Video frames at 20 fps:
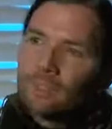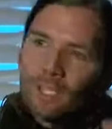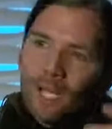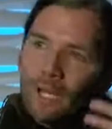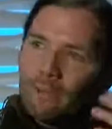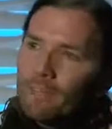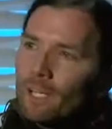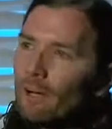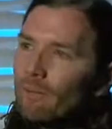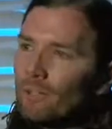
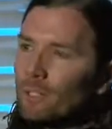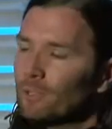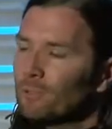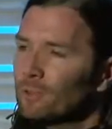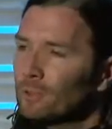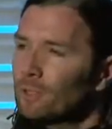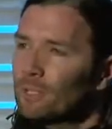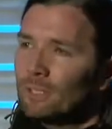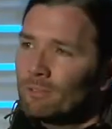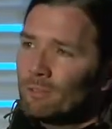I've covered a
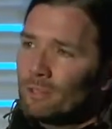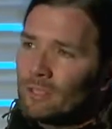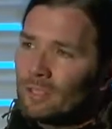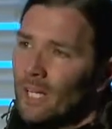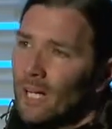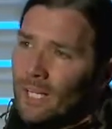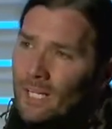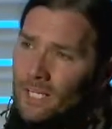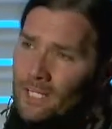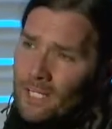few different
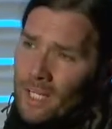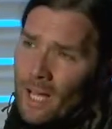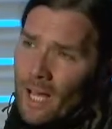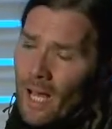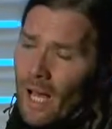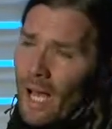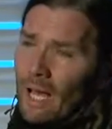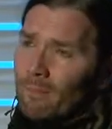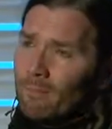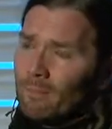diets
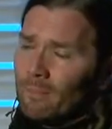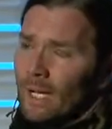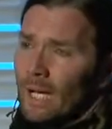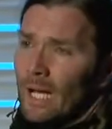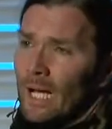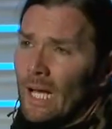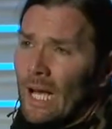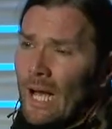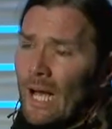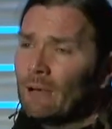
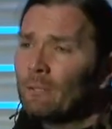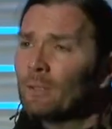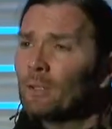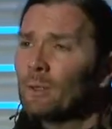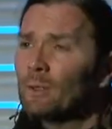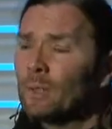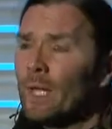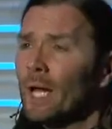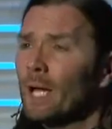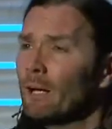I
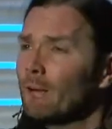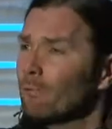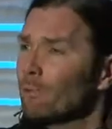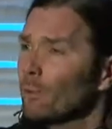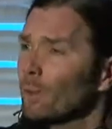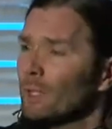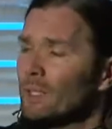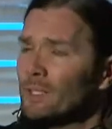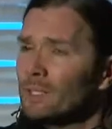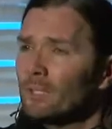knew that have
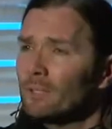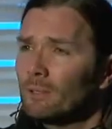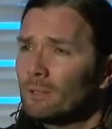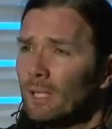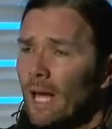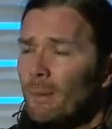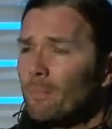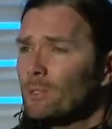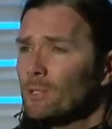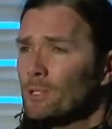worked, the
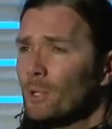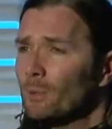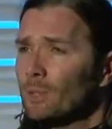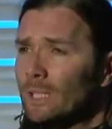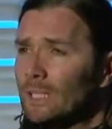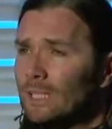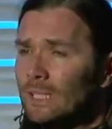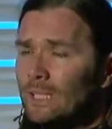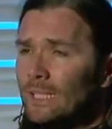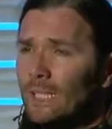
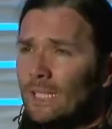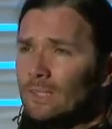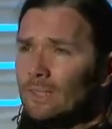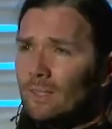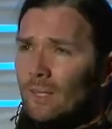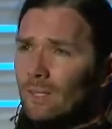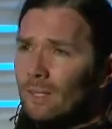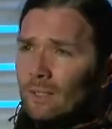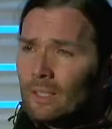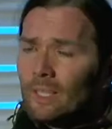Amazonian
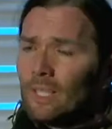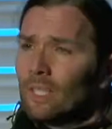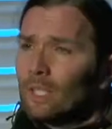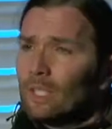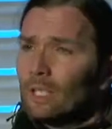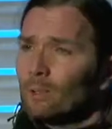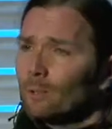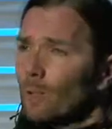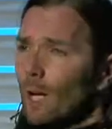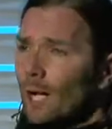dieta,
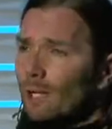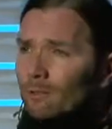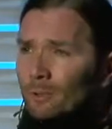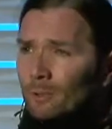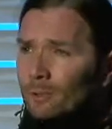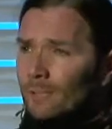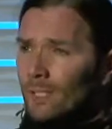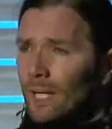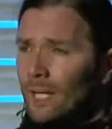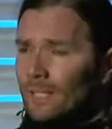the raw
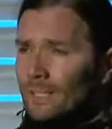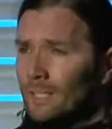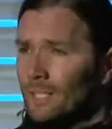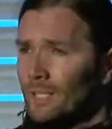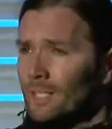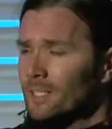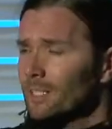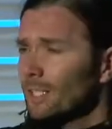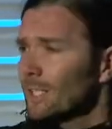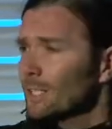food diet that I
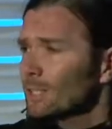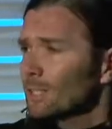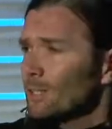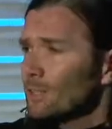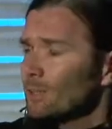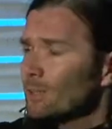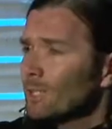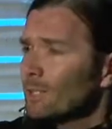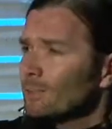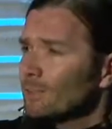studied, the
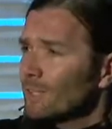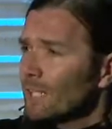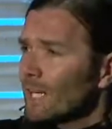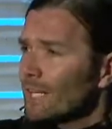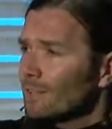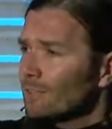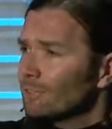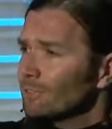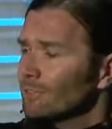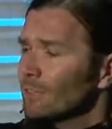Tree of
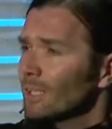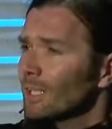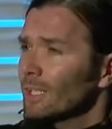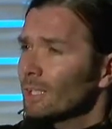Life,